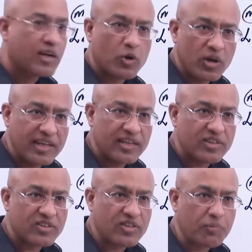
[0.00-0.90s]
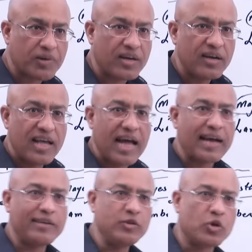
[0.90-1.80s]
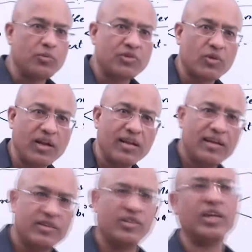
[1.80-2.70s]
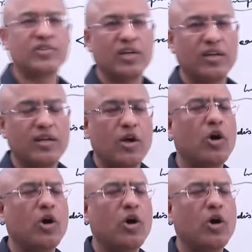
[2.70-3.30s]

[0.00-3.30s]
cholinergic receptor at neuromuscular junction,